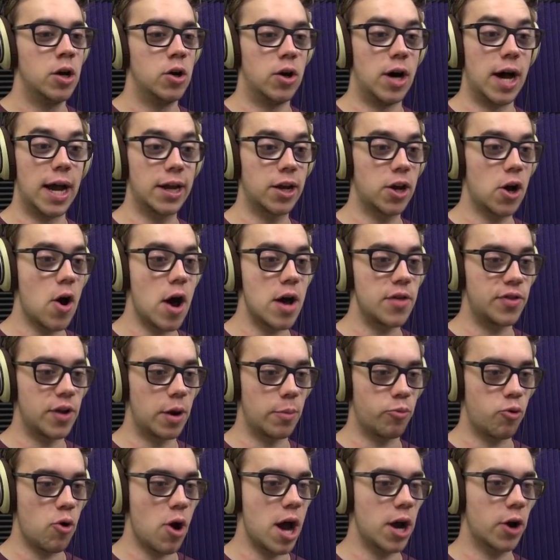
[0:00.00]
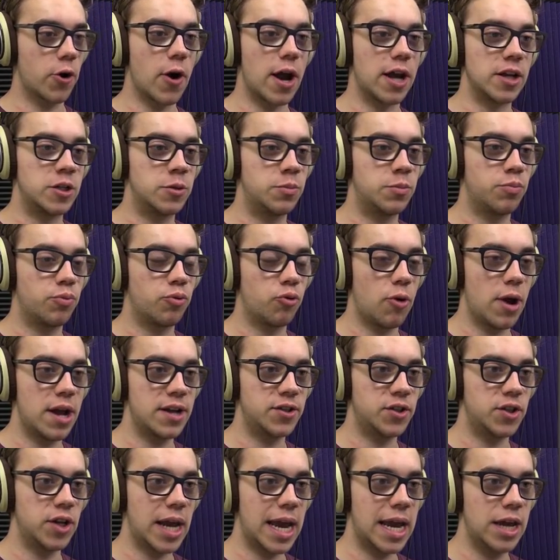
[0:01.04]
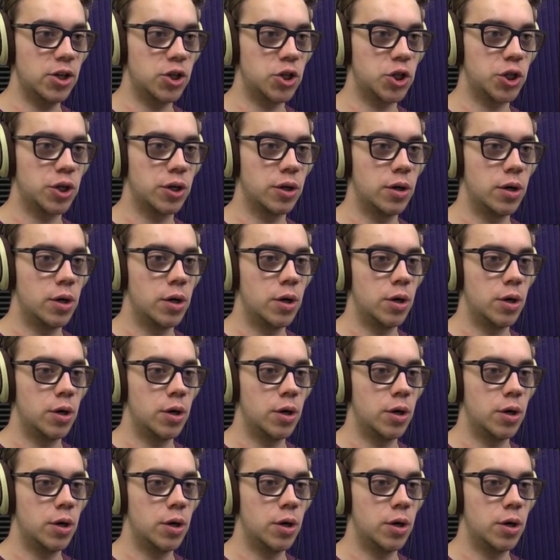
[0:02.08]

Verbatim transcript: Well, I can go out there. Progress. Press H